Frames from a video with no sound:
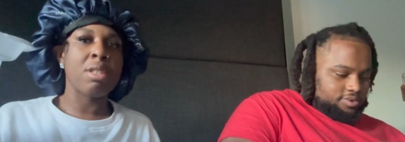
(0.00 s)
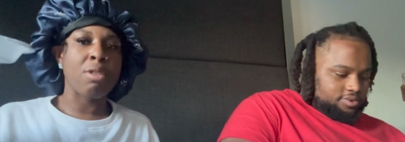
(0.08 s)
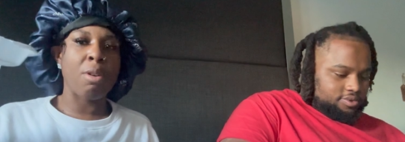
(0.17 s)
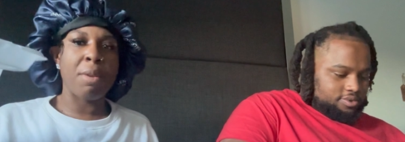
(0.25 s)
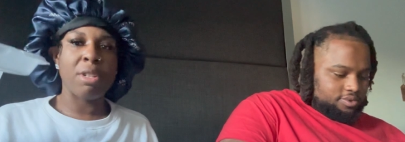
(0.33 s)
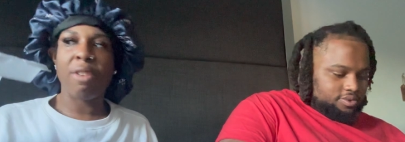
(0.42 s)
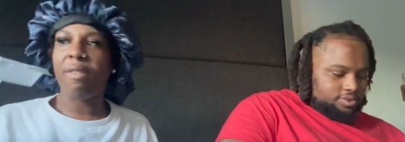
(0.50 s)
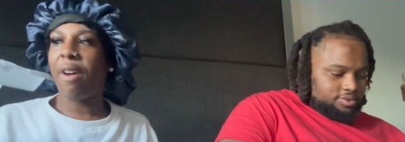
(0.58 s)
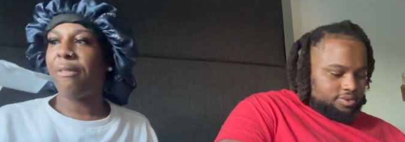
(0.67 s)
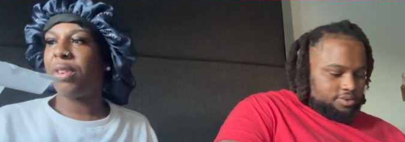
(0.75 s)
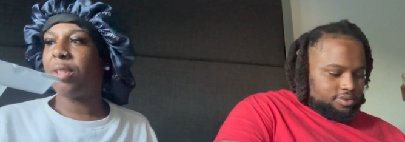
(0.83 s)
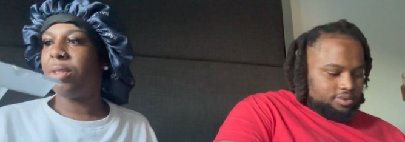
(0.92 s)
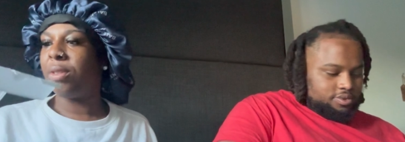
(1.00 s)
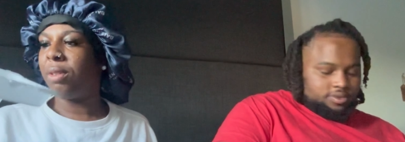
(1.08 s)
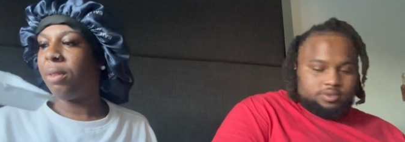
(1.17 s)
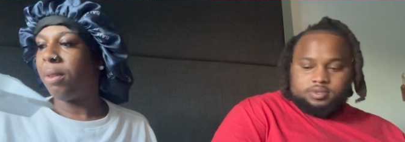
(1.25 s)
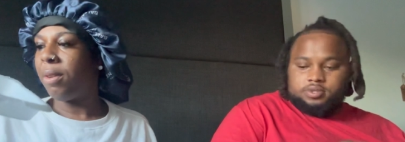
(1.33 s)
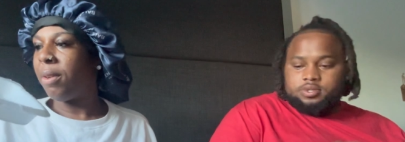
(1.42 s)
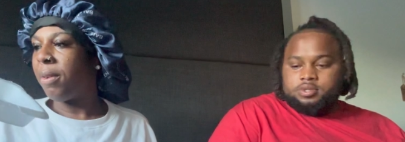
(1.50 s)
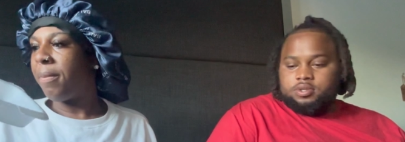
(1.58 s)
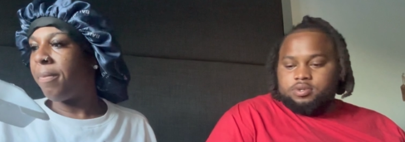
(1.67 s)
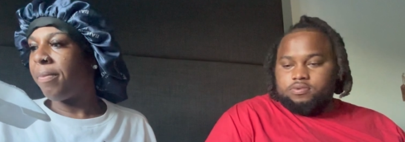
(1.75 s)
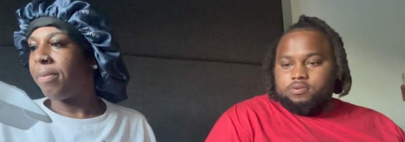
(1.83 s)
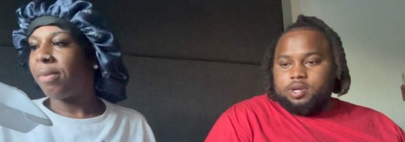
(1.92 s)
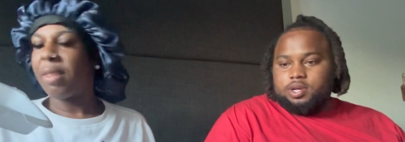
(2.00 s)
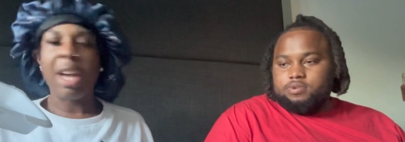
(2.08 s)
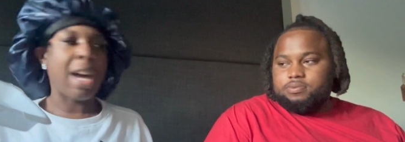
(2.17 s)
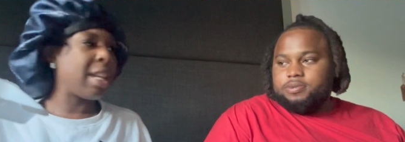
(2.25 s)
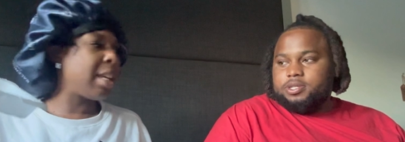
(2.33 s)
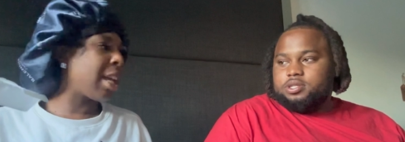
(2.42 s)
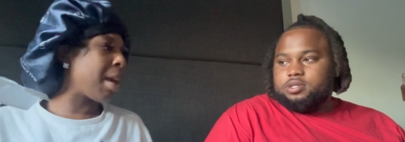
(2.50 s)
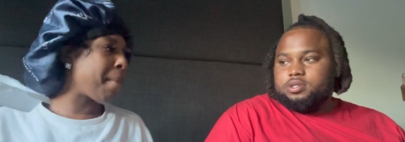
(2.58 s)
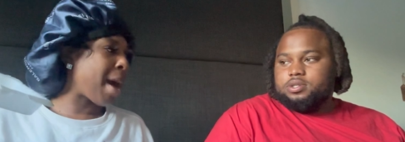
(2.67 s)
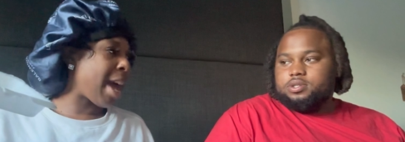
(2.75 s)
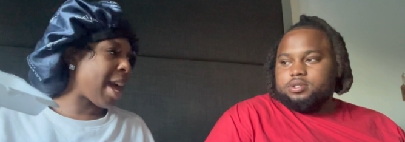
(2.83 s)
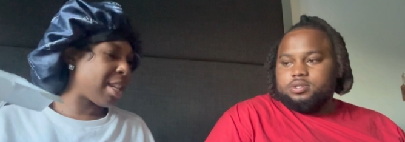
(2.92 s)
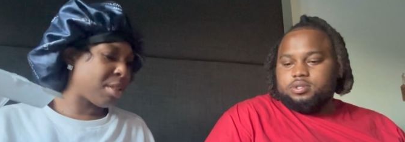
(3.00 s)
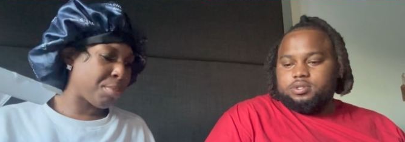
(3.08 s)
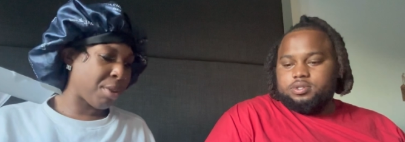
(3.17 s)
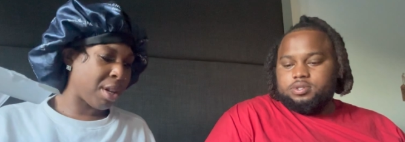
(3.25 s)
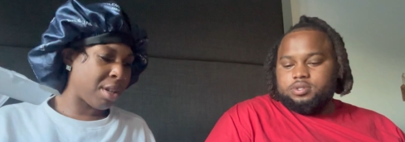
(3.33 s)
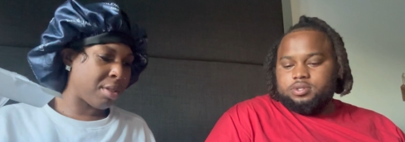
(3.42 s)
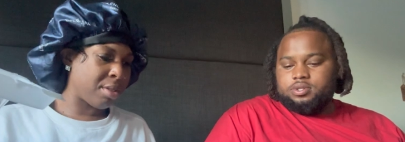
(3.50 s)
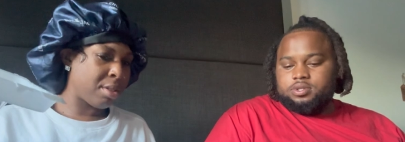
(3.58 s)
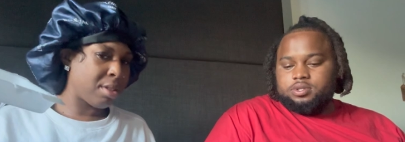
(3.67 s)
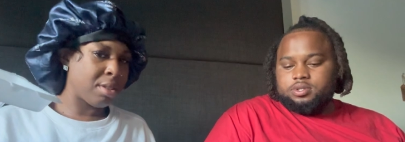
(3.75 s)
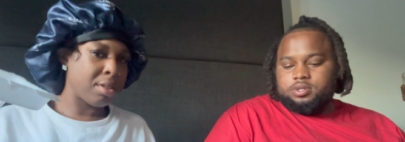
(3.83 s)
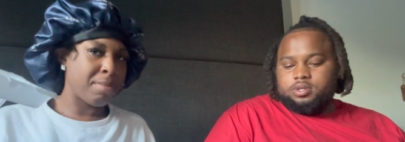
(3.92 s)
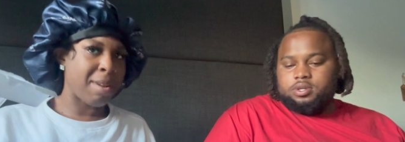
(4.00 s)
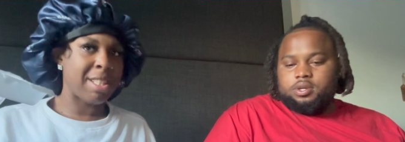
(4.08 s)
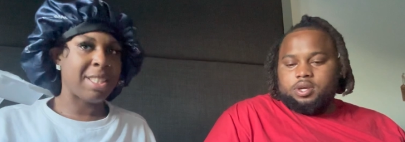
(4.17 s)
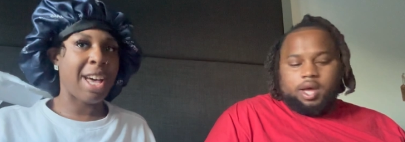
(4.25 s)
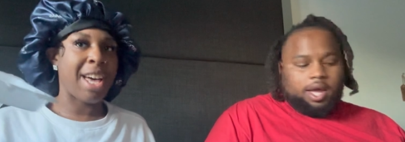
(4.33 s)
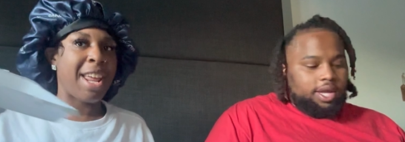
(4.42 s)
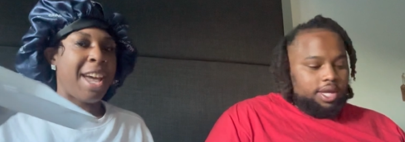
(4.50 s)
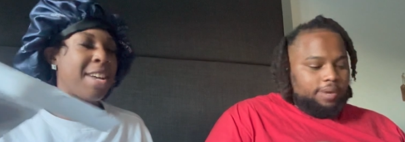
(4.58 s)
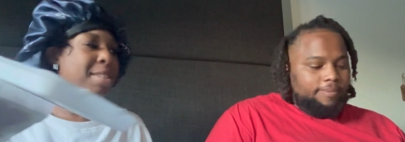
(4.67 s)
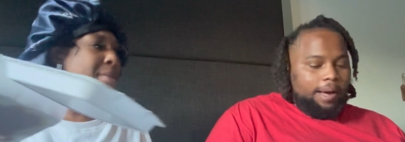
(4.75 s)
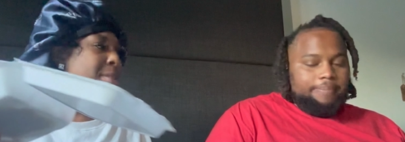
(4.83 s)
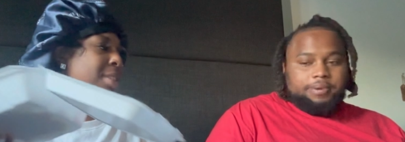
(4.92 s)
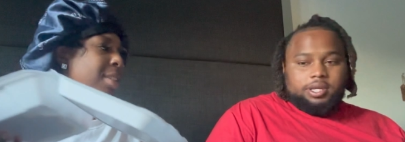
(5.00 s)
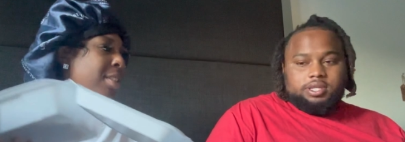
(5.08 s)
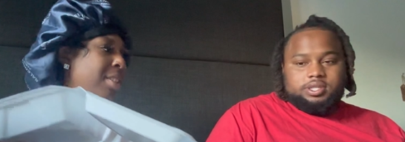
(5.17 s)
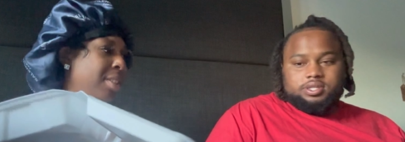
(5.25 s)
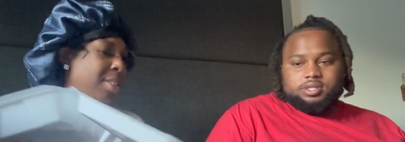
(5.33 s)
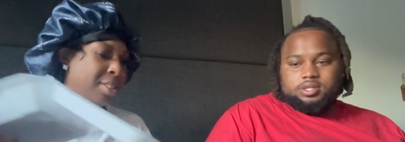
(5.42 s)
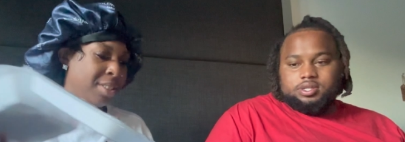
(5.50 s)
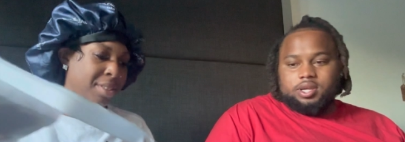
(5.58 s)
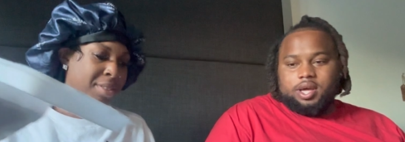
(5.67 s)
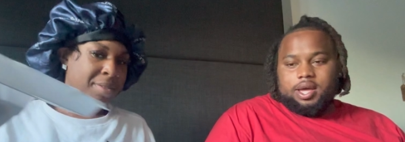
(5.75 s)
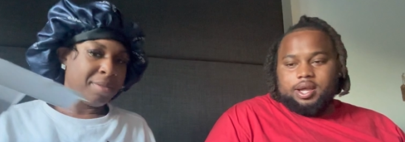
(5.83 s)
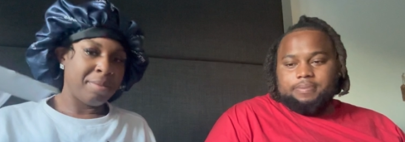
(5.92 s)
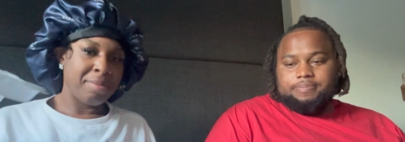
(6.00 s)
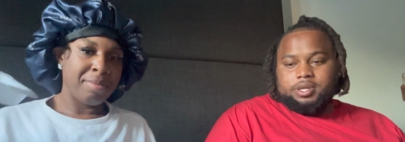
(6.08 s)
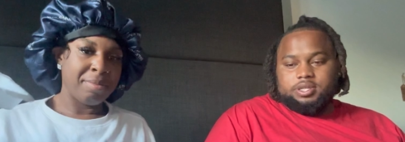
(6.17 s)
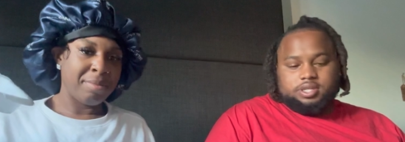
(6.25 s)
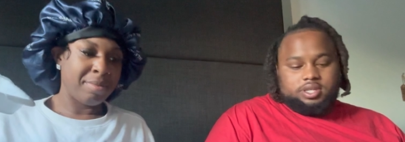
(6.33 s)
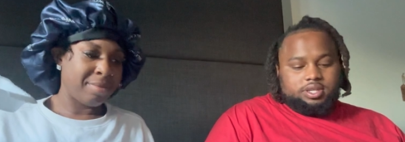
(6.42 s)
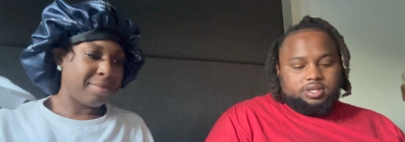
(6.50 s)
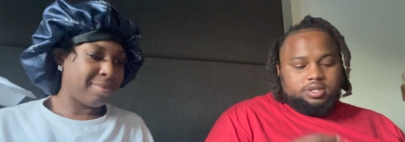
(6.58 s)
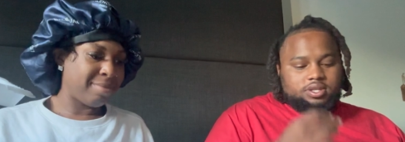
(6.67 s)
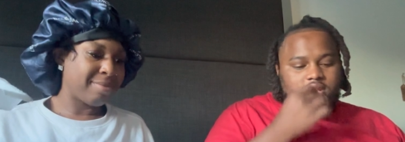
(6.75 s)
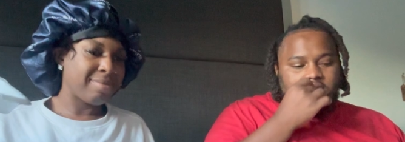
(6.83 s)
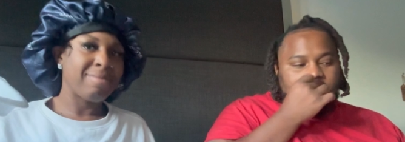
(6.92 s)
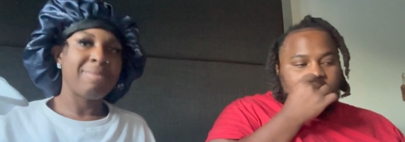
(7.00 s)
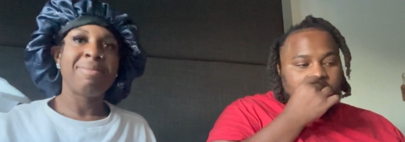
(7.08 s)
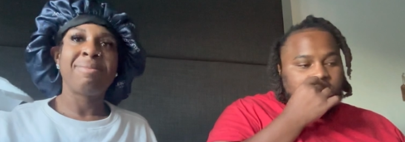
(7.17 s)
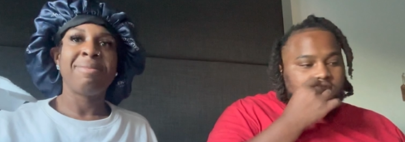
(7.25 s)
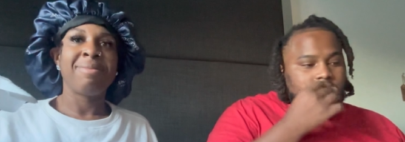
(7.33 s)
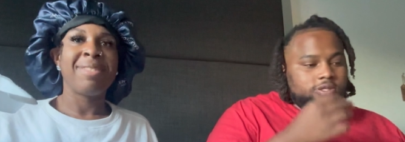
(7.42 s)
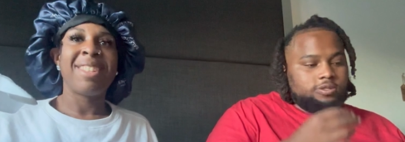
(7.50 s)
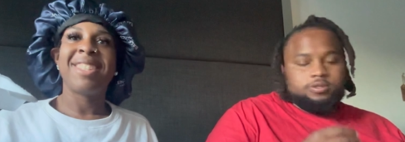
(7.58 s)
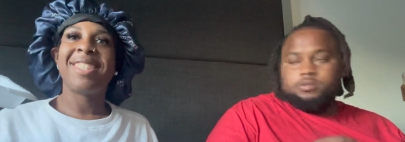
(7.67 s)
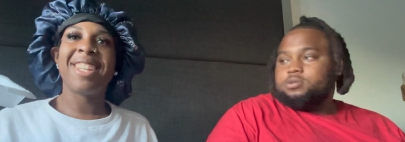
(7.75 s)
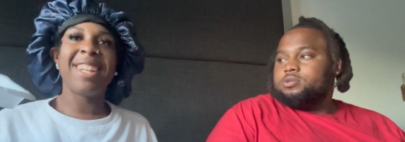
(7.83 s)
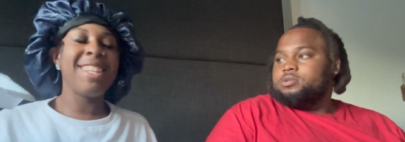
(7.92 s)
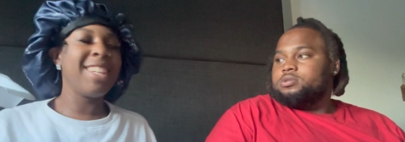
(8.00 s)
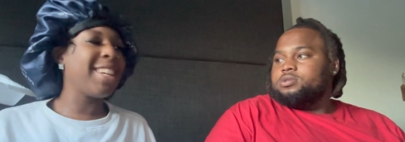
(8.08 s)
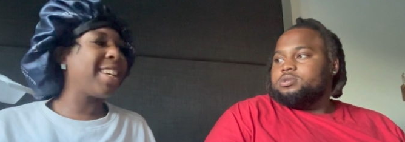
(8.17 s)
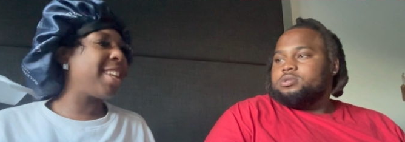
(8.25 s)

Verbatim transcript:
Speaker 1: so much of our food. What else? I didn't get my hash browns. My side I didn't get
Speaker 2: my bis. I had a biscuit. See, look at